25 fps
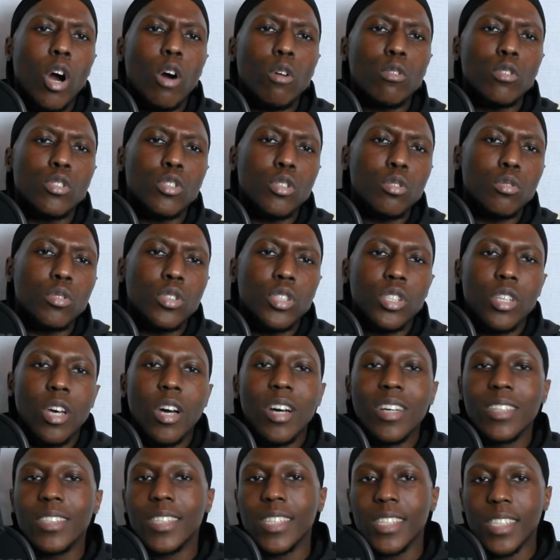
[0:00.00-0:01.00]
go to
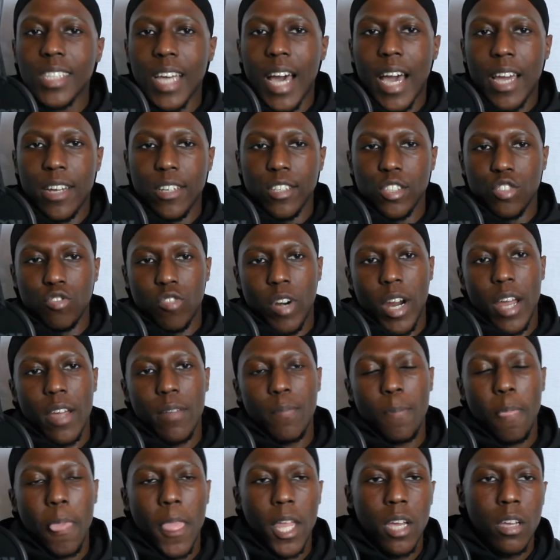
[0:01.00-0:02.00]
certain designers,
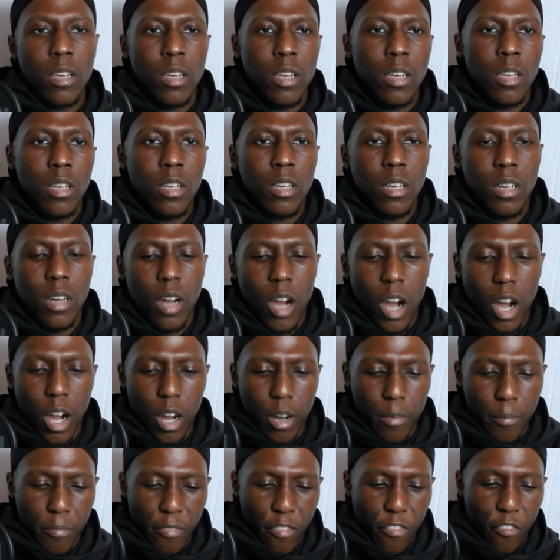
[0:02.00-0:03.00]
right,
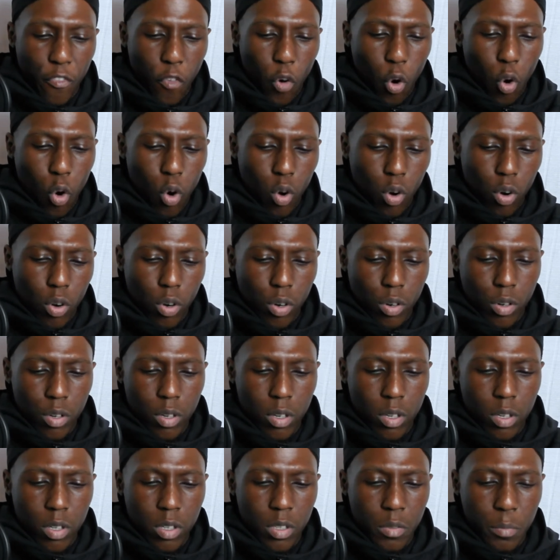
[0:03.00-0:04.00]
um for
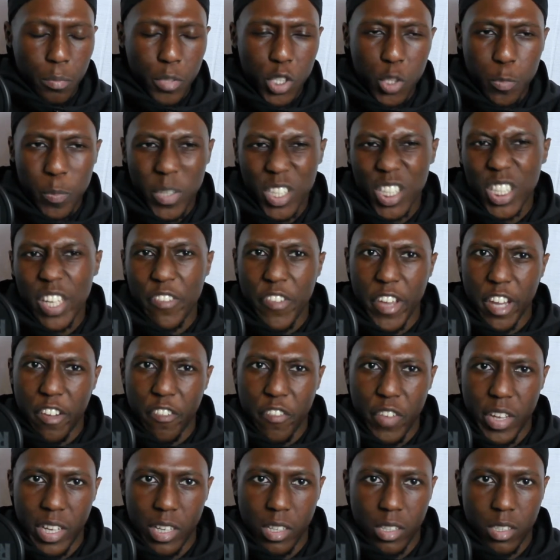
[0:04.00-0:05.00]

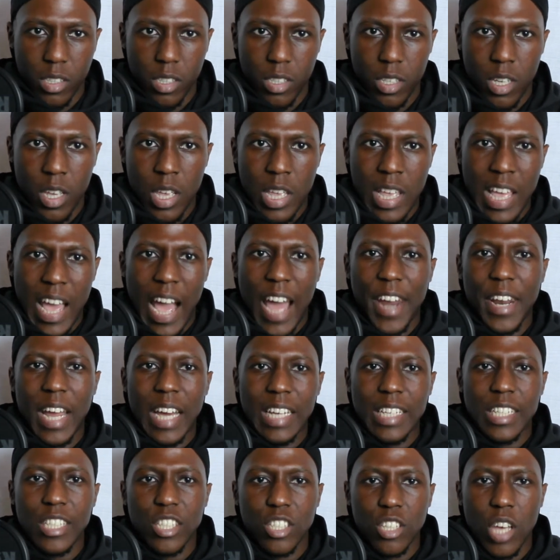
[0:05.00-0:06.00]
specific things, and
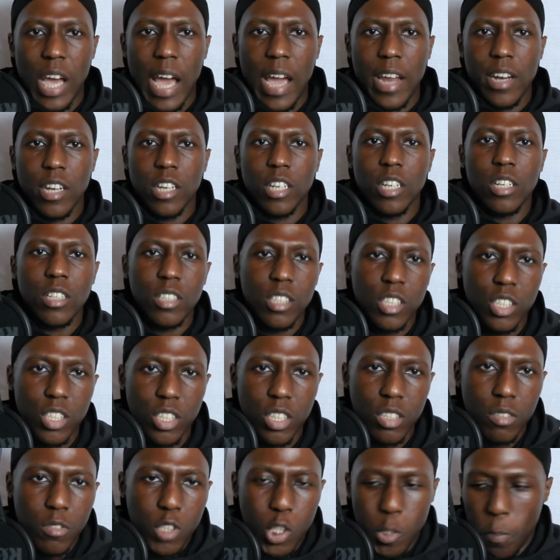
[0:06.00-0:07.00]
that designer
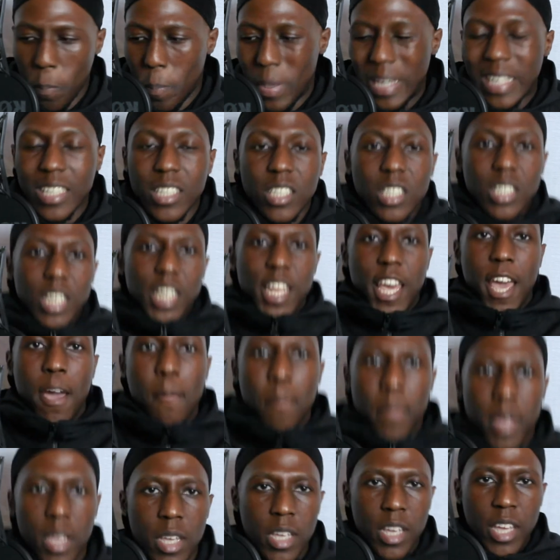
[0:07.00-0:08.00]
s speaks to
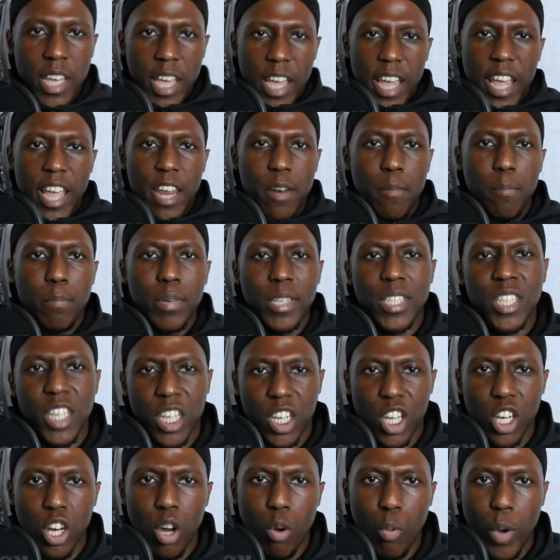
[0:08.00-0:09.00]
them in
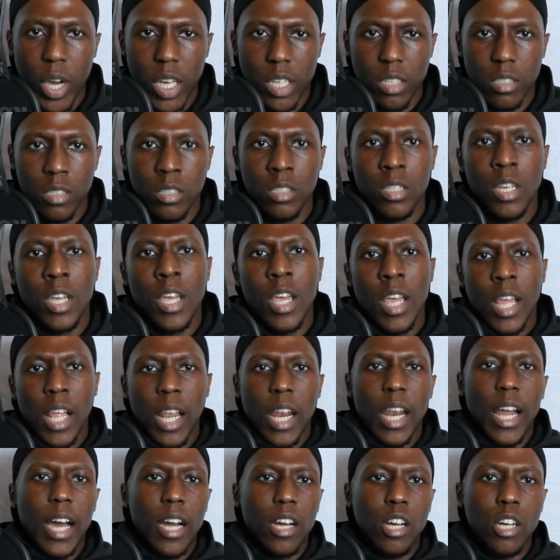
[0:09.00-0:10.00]
particular ways.
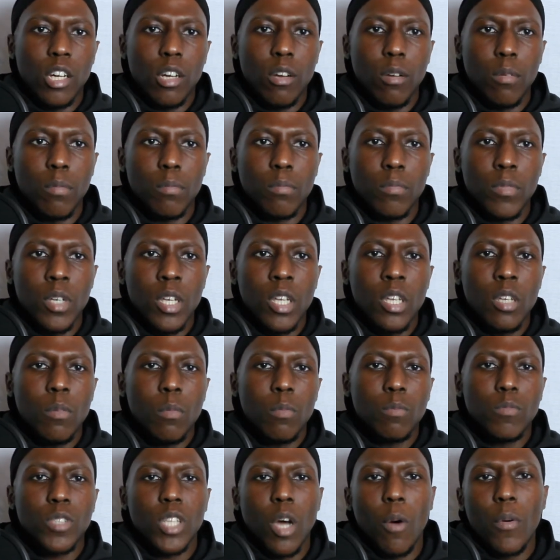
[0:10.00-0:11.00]
Like, um
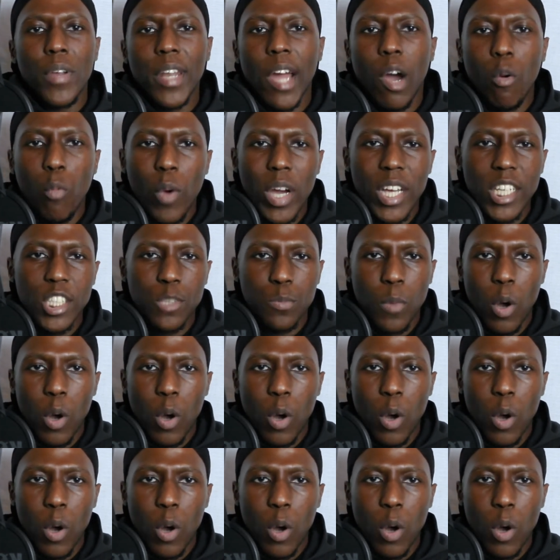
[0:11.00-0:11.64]
someone that wears